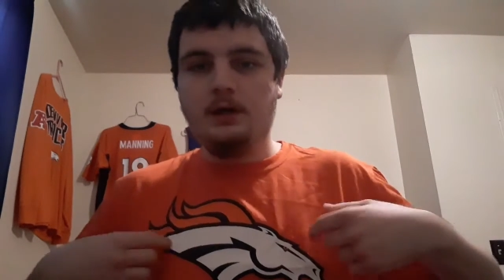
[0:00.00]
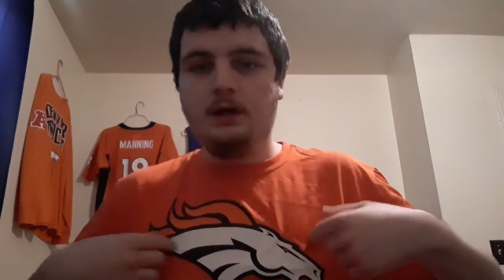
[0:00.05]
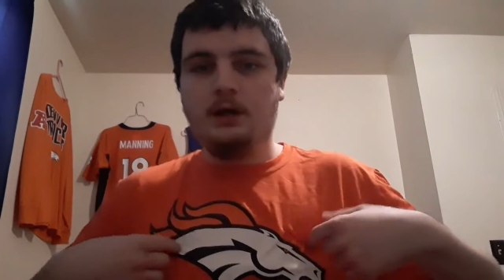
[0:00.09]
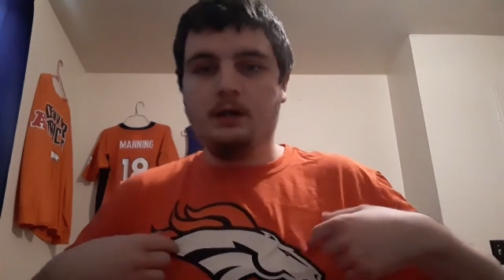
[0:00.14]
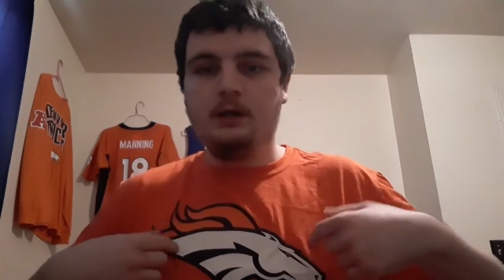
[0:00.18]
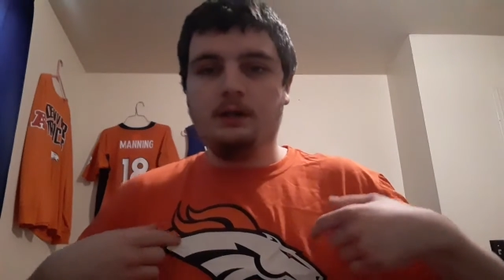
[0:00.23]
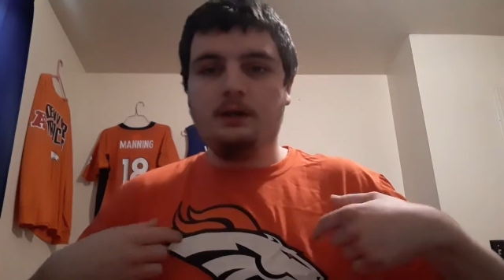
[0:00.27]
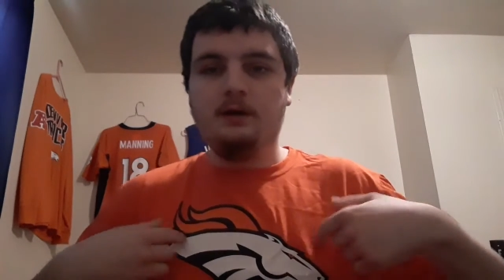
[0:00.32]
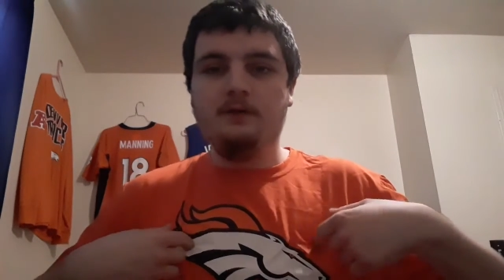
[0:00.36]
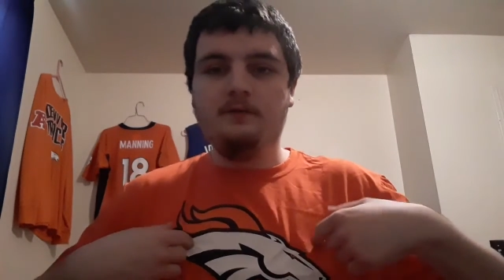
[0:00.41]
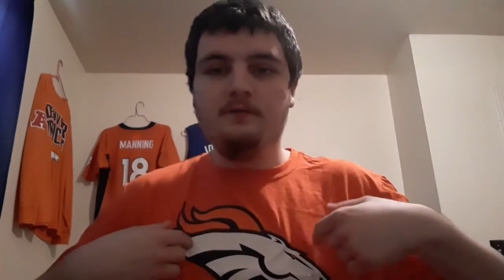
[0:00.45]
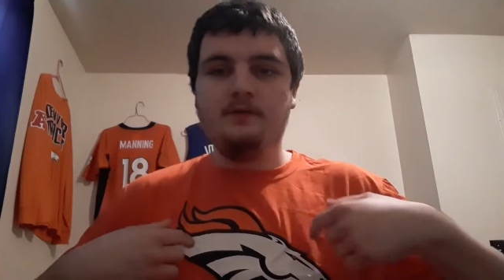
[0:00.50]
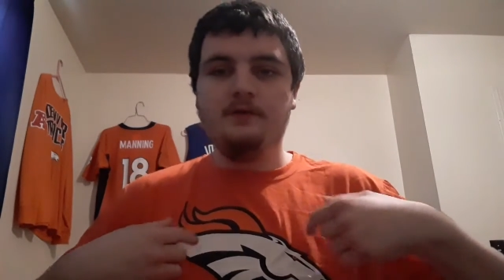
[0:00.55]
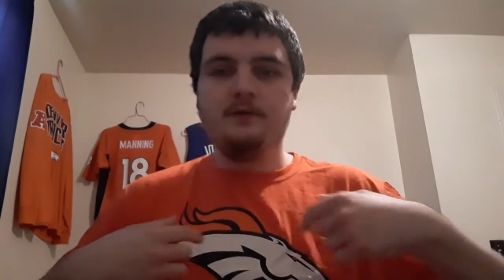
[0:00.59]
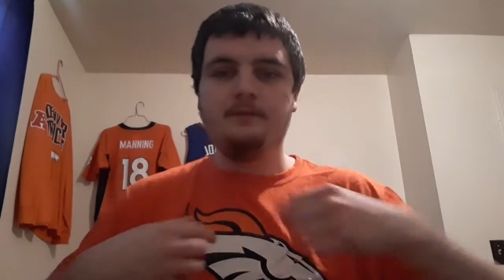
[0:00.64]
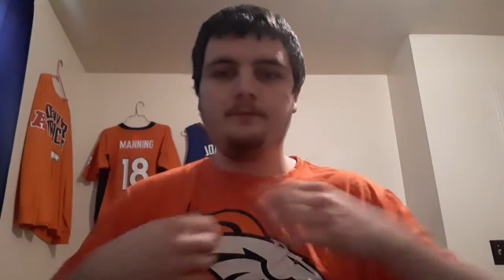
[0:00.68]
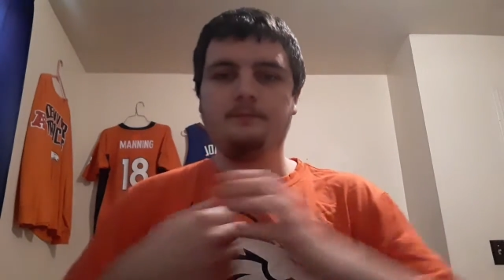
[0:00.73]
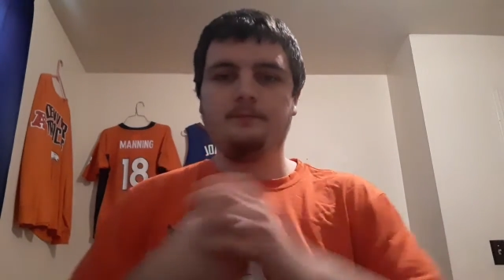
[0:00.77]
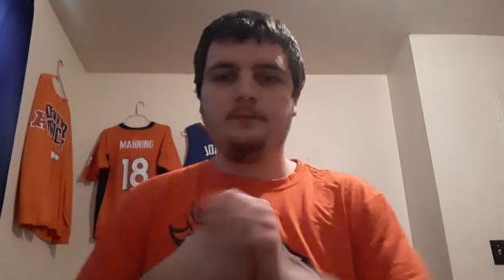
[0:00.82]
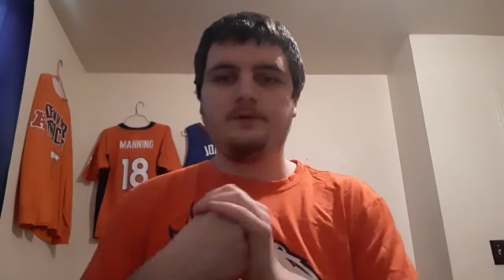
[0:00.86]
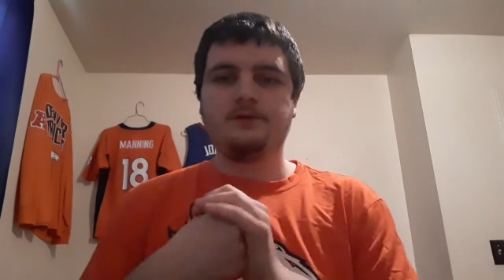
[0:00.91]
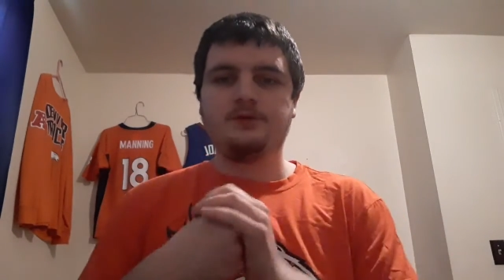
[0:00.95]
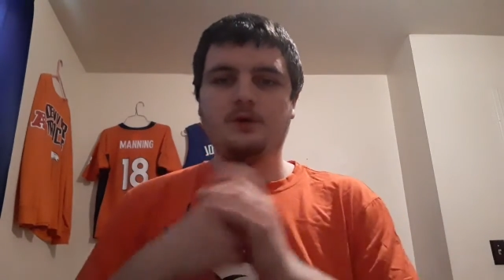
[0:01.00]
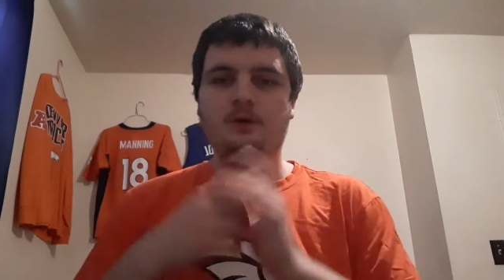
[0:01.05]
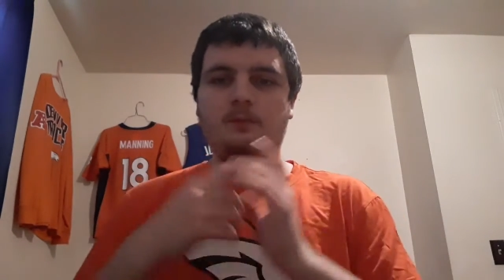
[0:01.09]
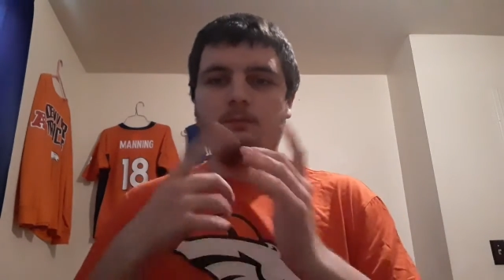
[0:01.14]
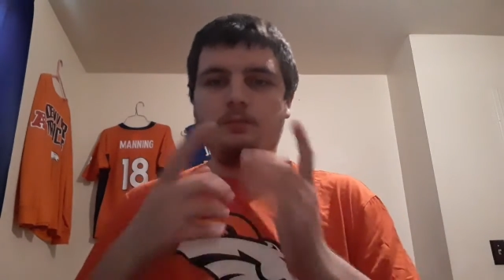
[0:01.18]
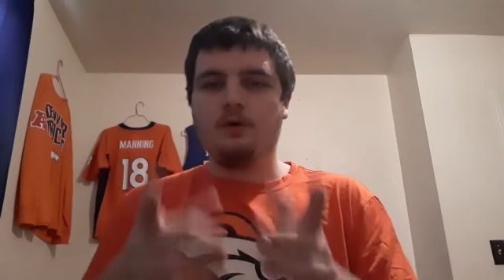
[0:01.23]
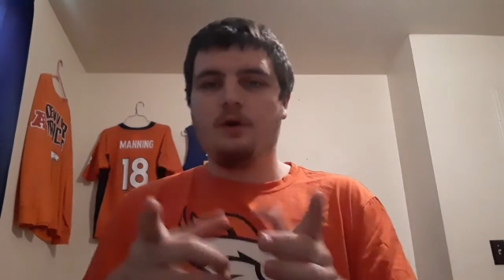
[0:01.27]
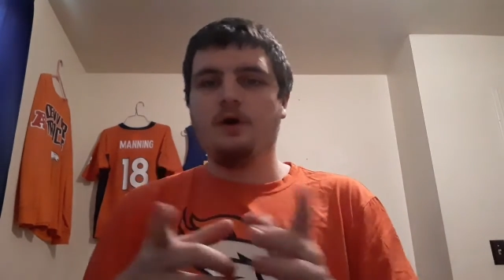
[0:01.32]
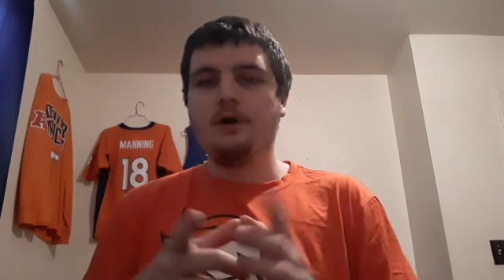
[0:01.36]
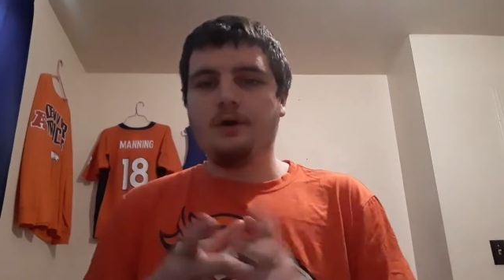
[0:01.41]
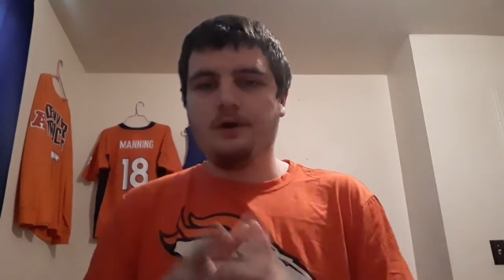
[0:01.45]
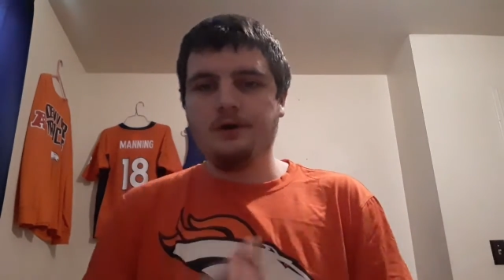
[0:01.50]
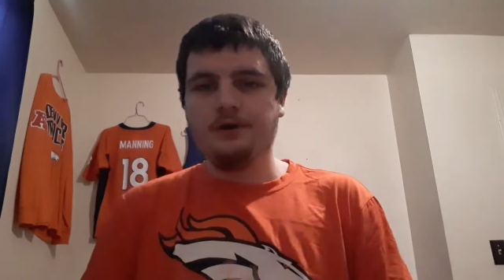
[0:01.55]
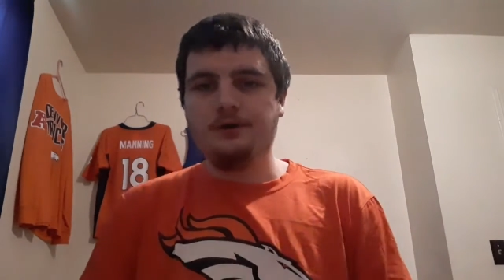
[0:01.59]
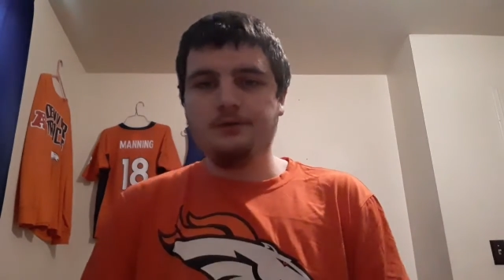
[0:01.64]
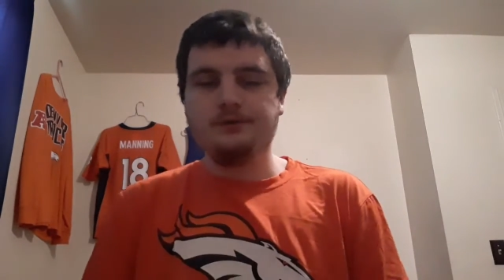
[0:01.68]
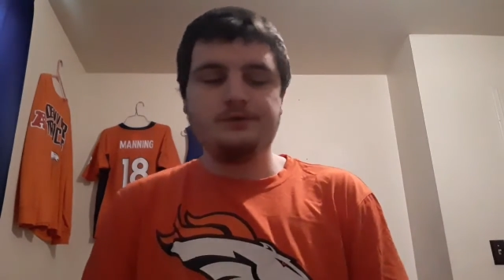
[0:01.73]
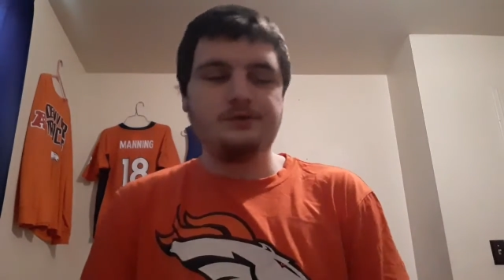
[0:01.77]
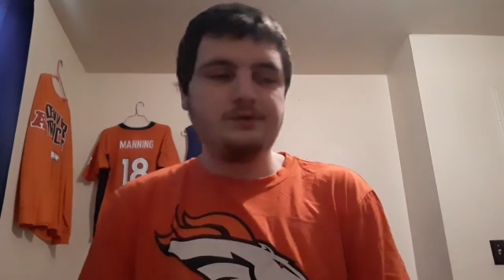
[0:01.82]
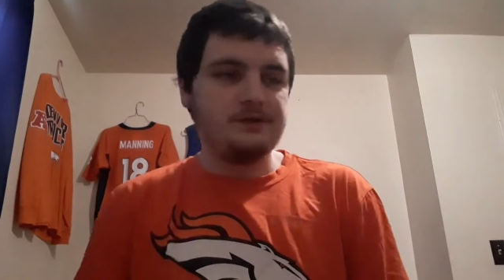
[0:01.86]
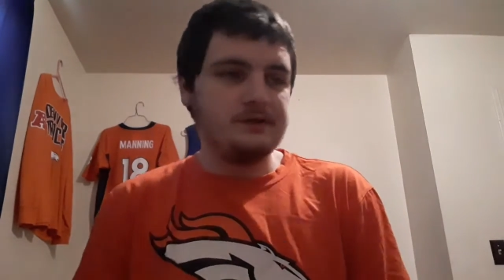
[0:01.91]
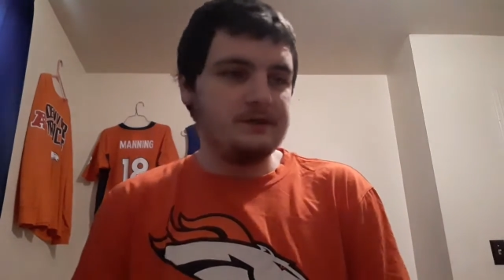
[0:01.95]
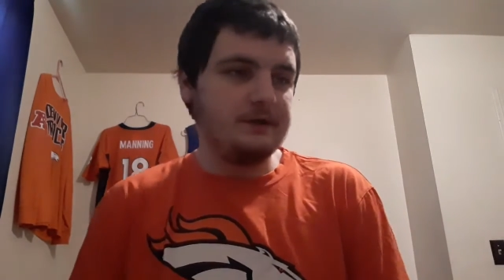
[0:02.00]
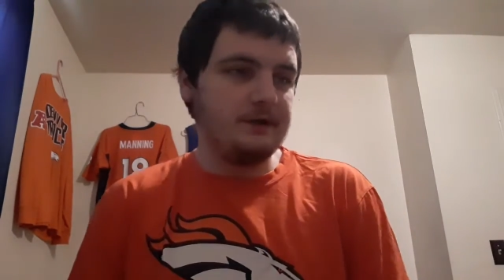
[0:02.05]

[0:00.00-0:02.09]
I love it. Let's go Broncos.